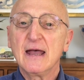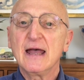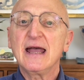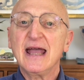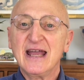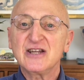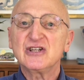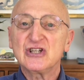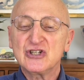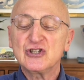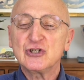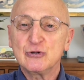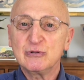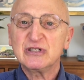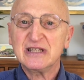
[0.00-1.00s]
and just
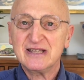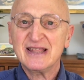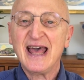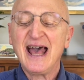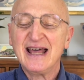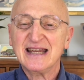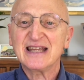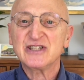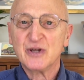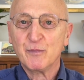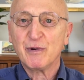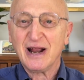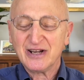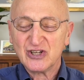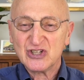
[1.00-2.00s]
using that as a
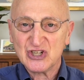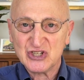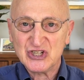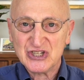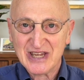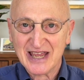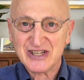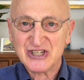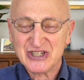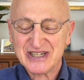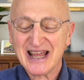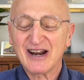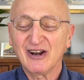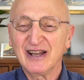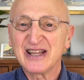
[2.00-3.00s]
practice to
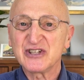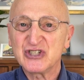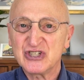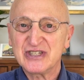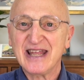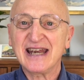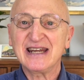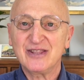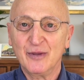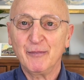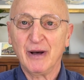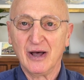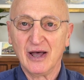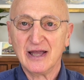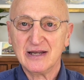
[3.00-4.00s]
settle and steady the
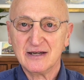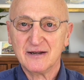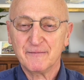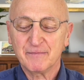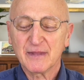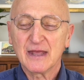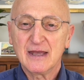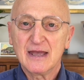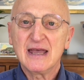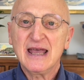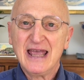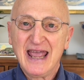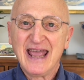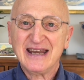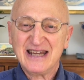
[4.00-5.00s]
mind.
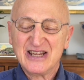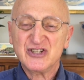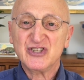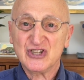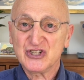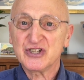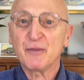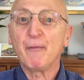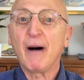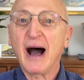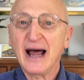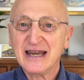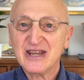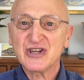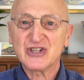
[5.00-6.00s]
And as the
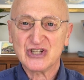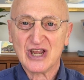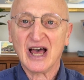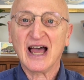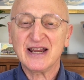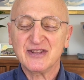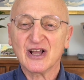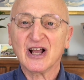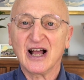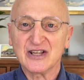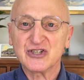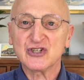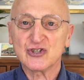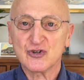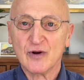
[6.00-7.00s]
samadhi side, the
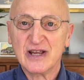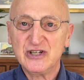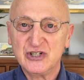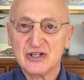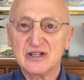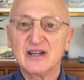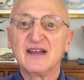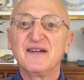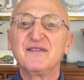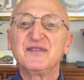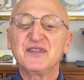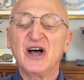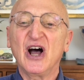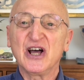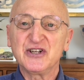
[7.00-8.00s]
concentration,
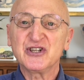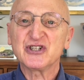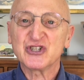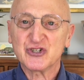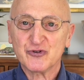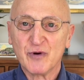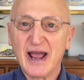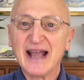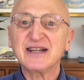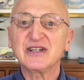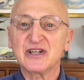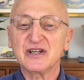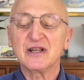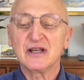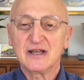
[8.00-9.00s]
the undistracted